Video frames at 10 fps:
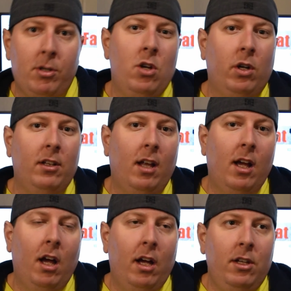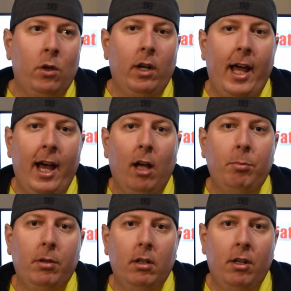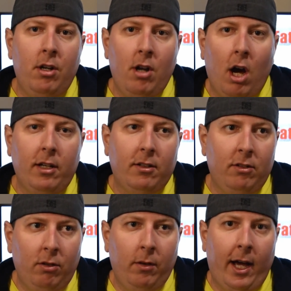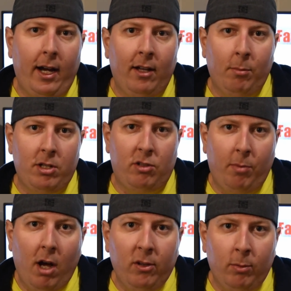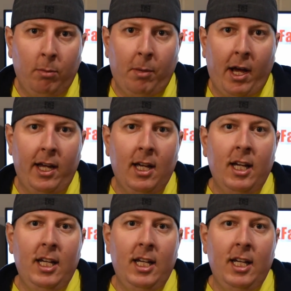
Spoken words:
But you can help not do that as much as possible by